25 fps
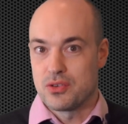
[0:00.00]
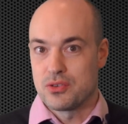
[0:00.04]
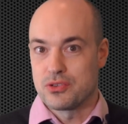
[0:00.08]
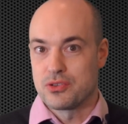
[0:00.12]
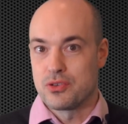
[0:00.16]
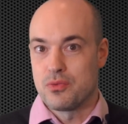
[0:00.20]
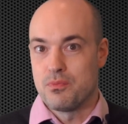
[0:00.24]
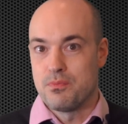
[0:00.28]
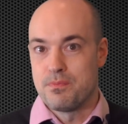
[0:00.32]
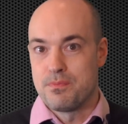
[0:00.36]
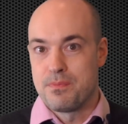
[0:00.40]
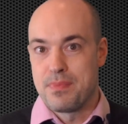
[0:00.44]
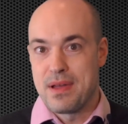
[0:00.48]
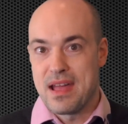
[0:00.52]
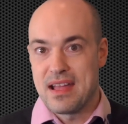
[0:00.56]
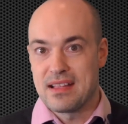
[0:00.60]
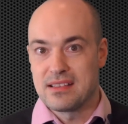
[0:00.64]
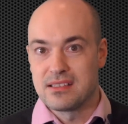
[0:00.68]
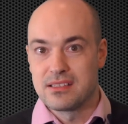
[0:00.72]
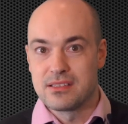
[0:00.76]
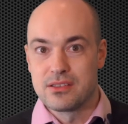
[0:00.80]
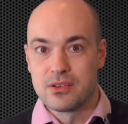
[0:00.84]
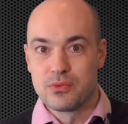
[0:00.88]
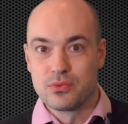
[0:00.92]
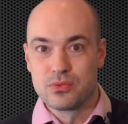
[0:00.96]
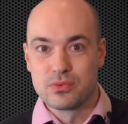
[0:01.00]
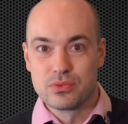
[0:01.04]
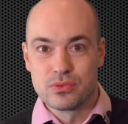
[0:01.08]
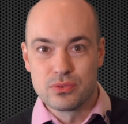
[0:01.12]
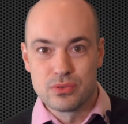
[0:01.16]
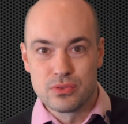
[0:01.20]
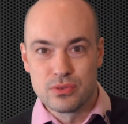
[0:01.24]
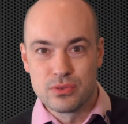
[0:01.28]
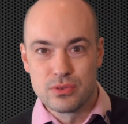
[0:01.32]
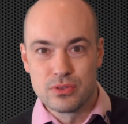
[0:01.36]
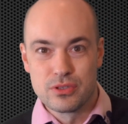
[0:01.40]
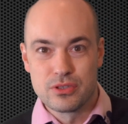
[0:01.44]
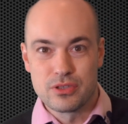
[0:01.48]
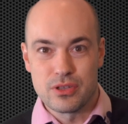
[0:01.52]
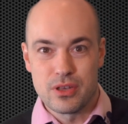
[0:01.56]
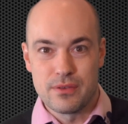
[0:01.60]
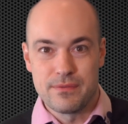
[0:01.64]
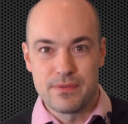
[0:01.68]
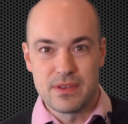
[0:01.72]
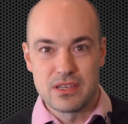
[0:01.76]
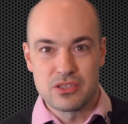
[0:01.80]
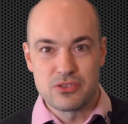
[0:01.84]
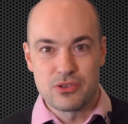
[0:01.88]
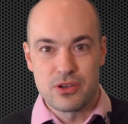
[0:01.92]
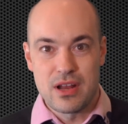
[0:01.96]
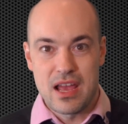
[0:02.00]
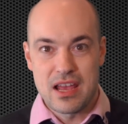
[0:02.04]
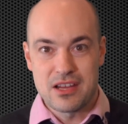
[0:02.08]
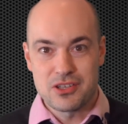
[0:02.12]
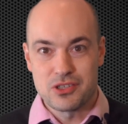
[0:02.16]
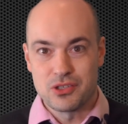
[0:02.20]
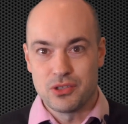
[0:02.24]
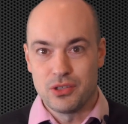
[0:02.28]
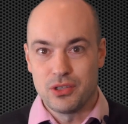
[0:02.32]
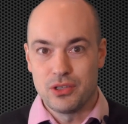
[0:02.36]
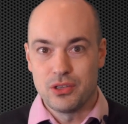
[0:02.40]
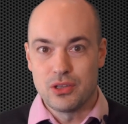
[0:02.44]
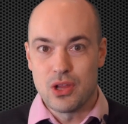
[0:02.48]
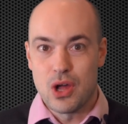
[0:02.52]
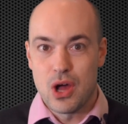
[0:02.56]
also bends the rules of international